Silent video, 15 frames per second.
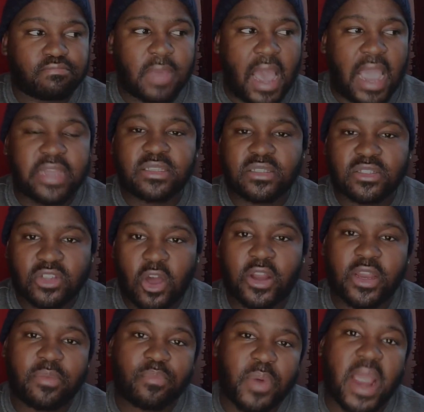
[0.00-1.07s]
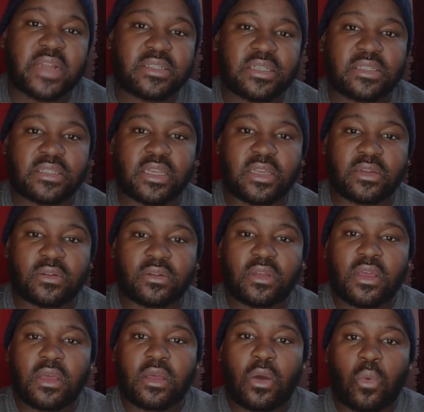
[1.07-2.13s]
I started practicing
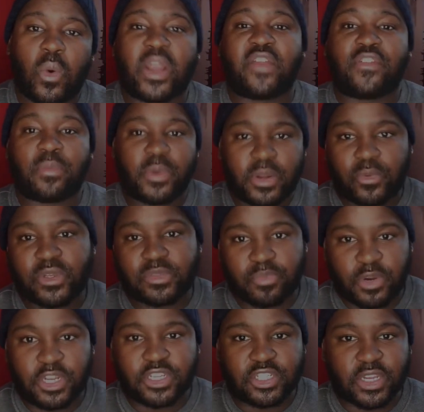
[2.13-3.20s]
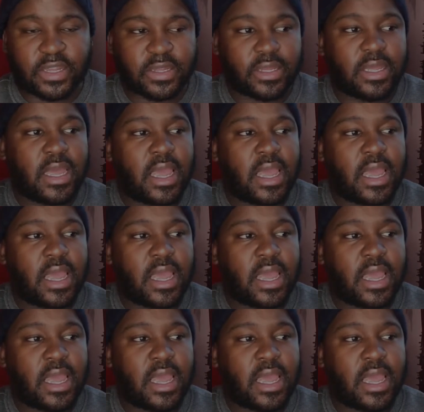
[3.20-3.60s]
what everybody was preaching.